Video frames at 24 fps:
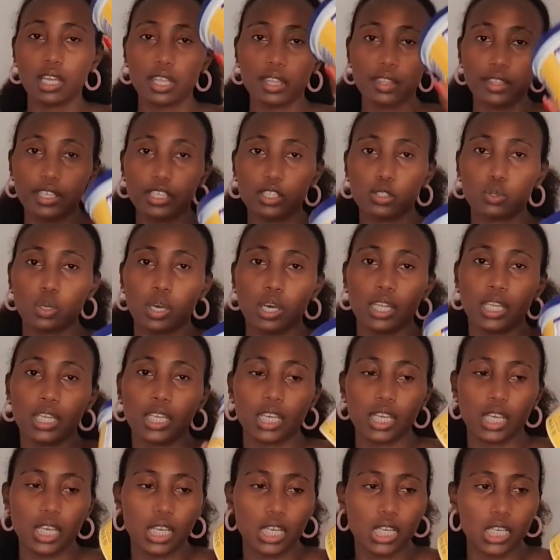This one
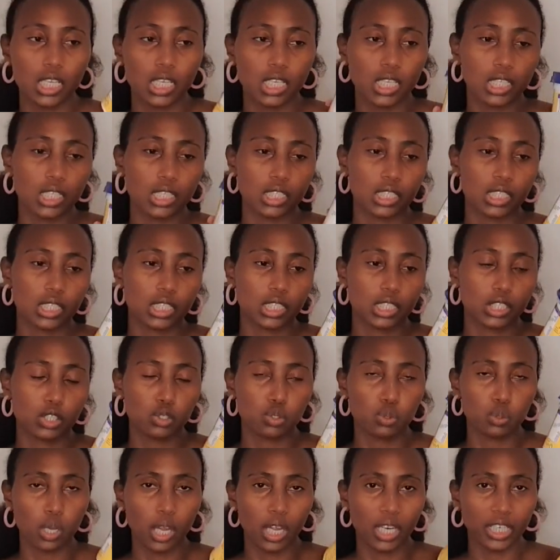is
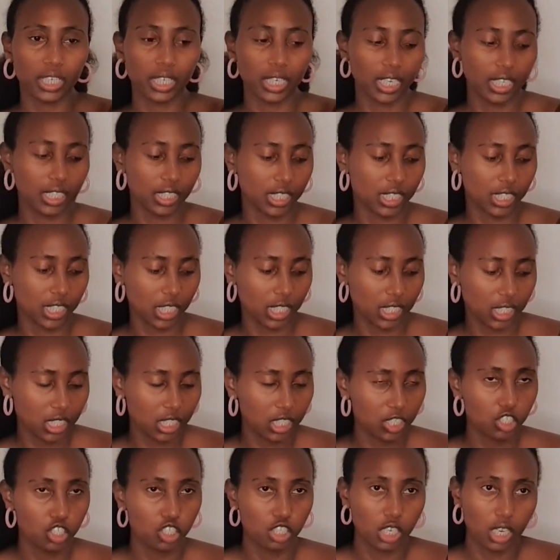260
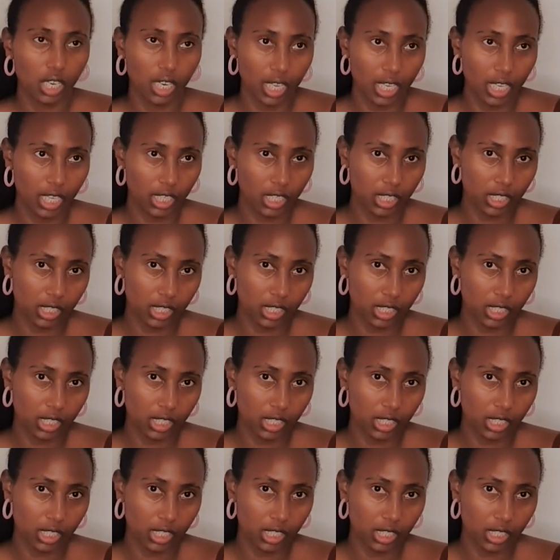shillings.